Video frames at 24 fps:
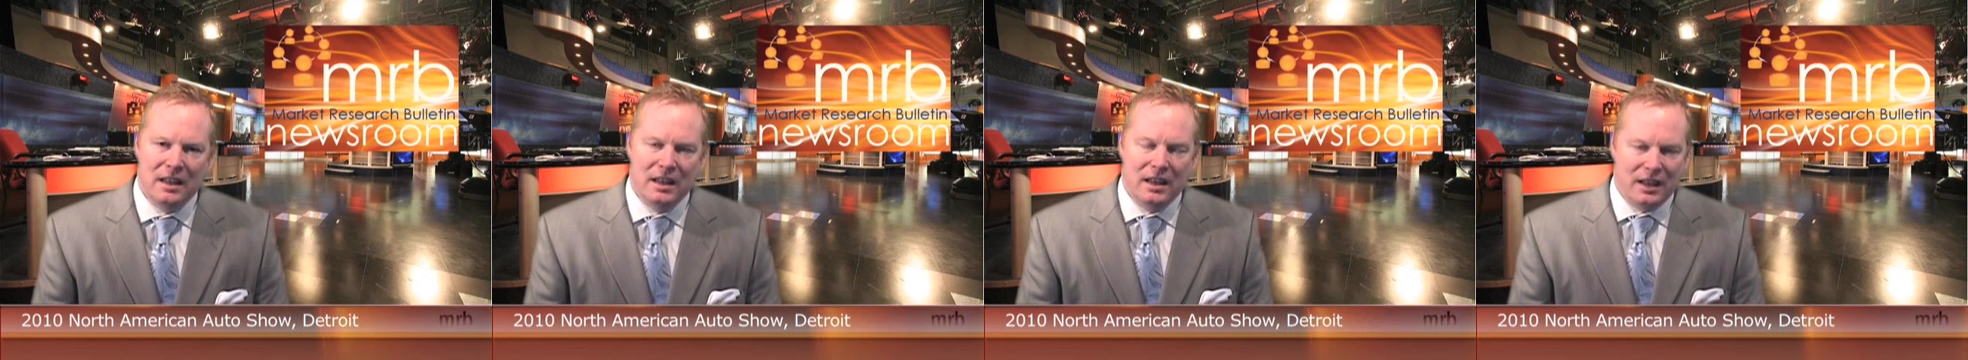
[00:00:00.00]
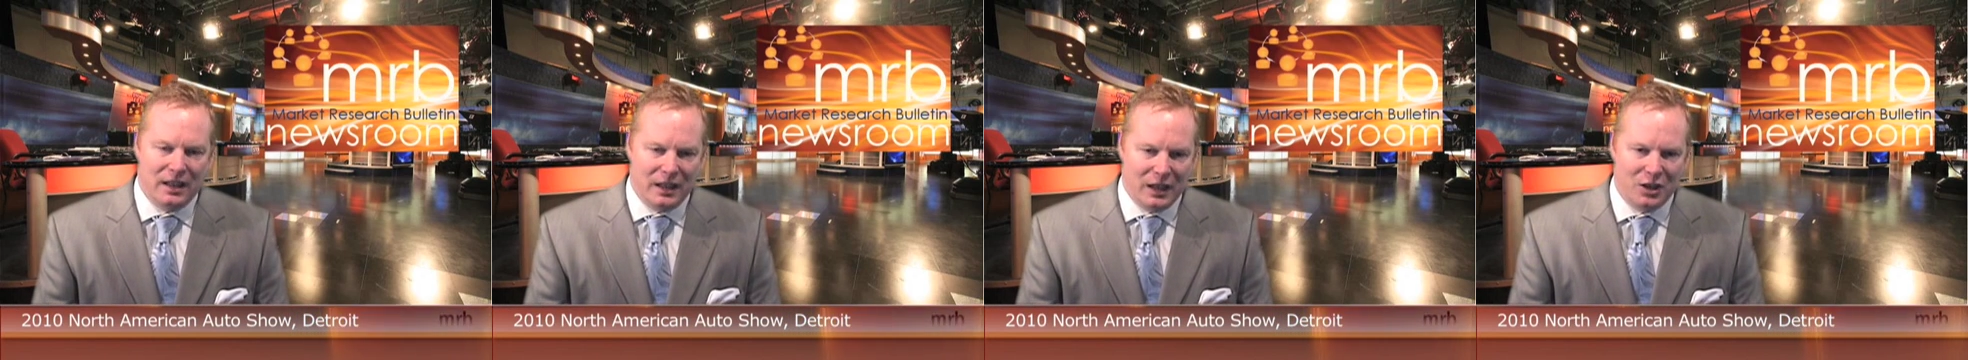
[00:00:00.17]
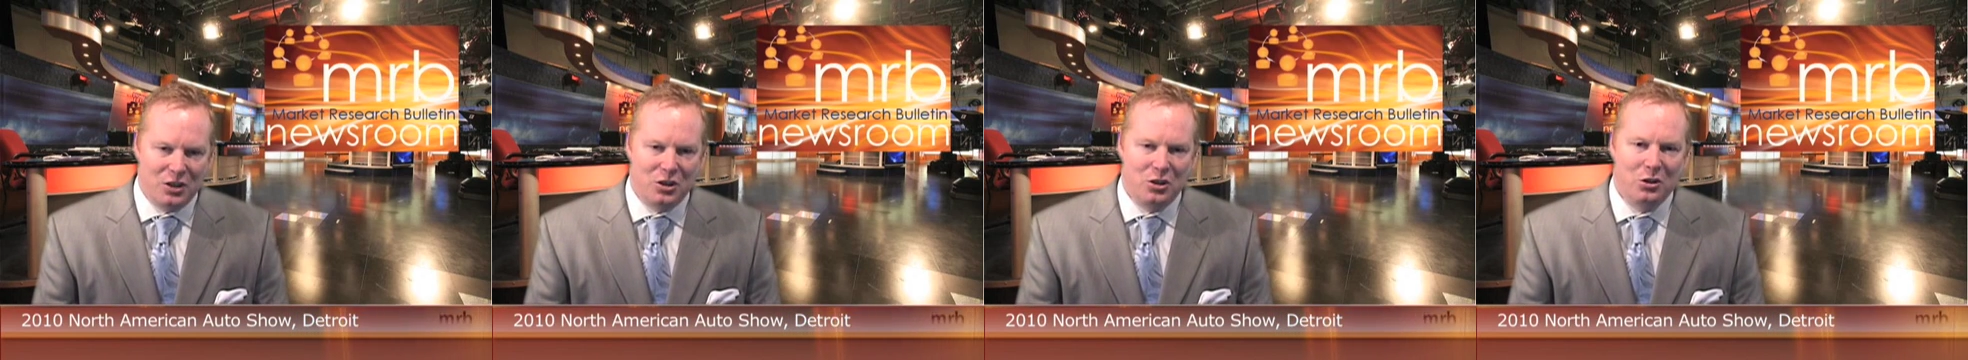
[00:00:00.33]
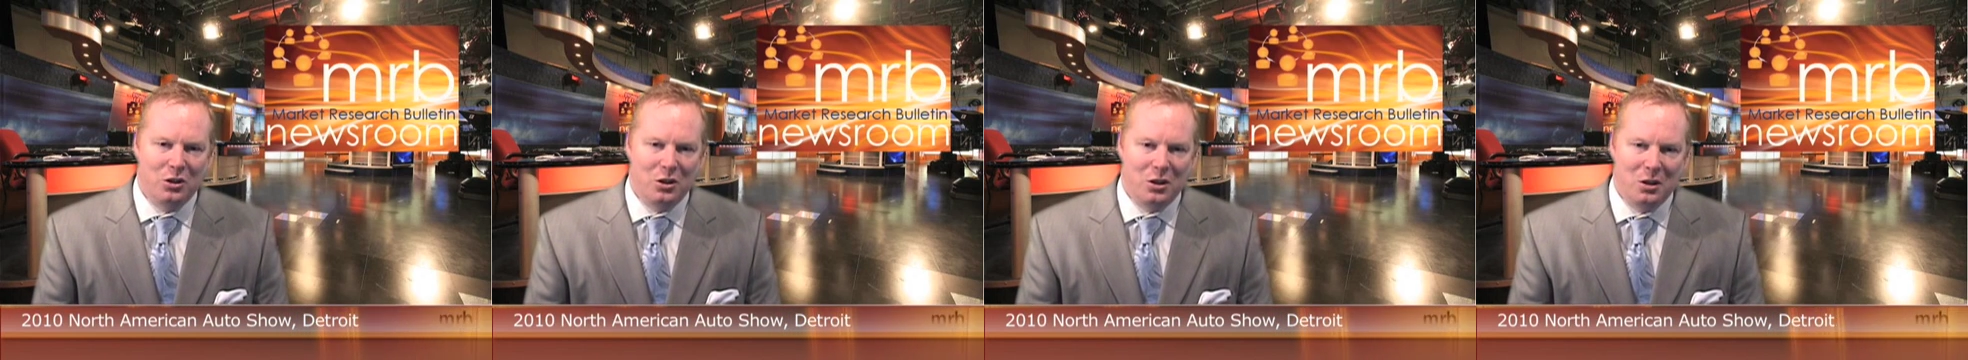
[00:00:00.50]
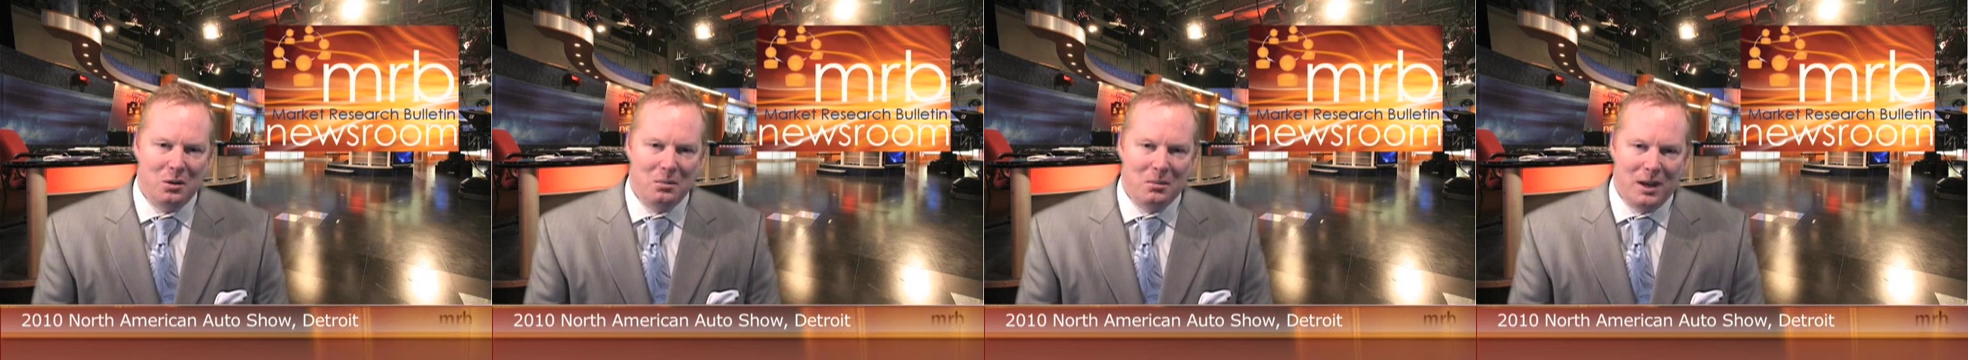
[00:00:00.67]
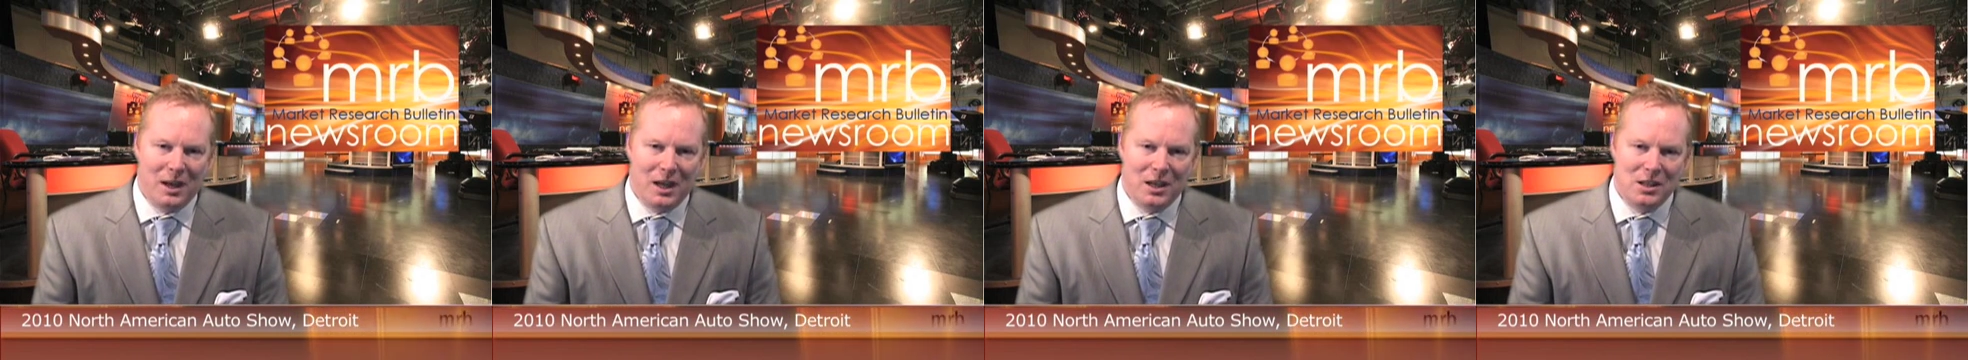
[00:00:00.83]
and as you can
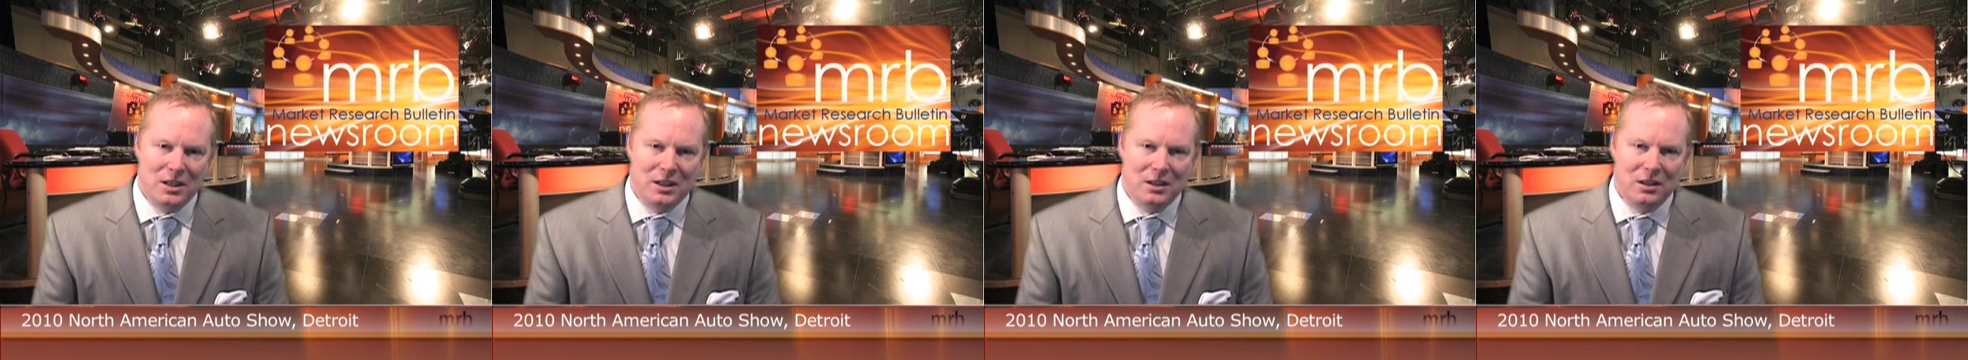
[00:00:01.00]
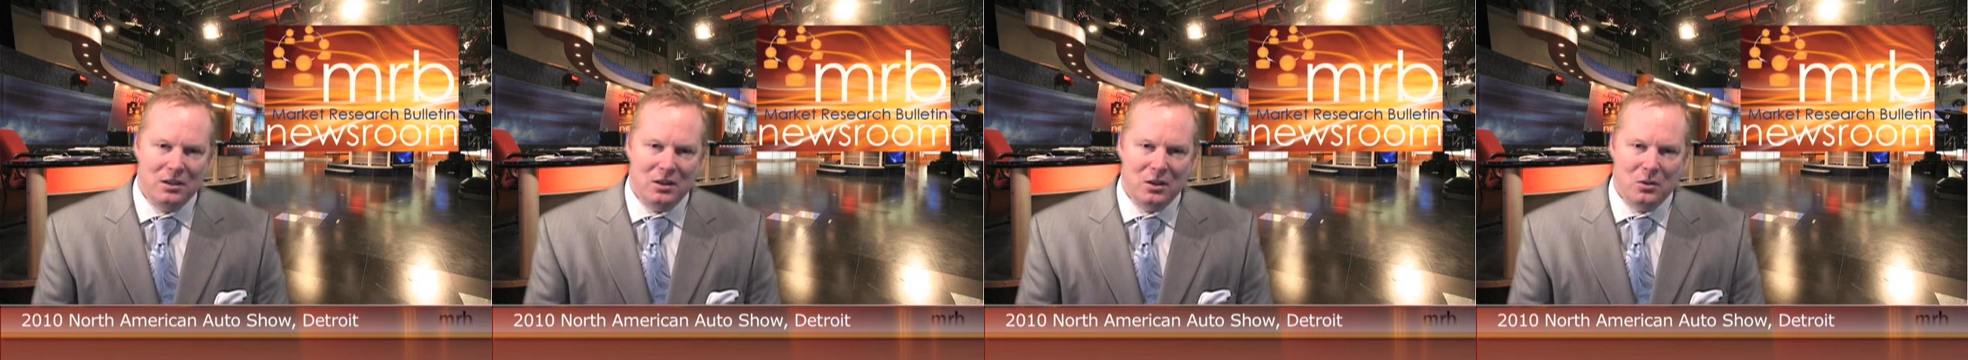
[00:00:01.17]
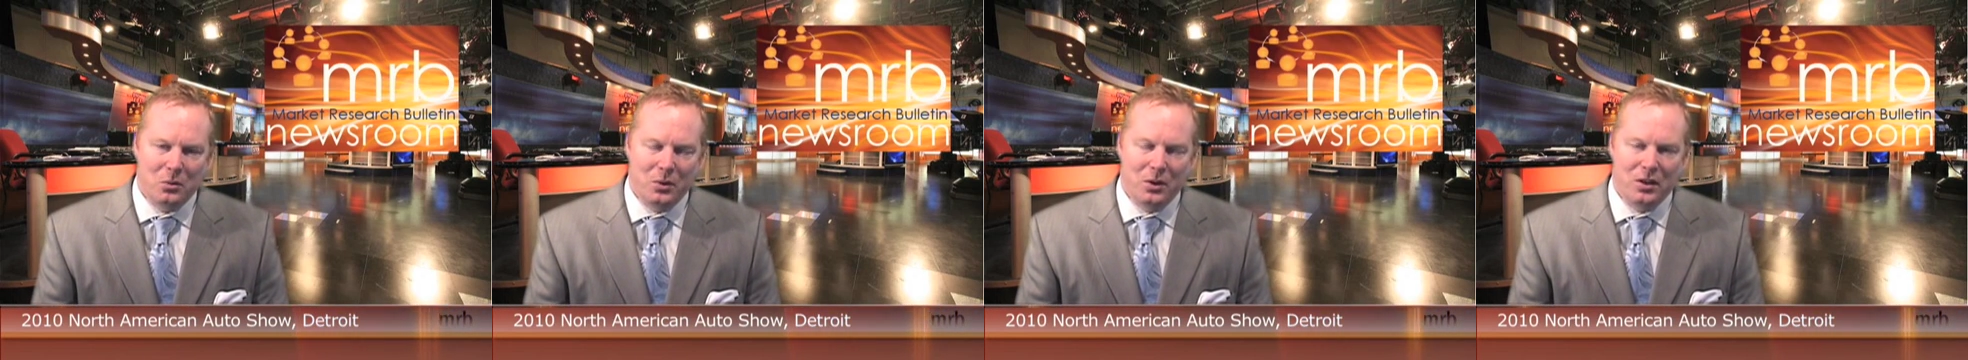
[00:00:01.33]
imagine,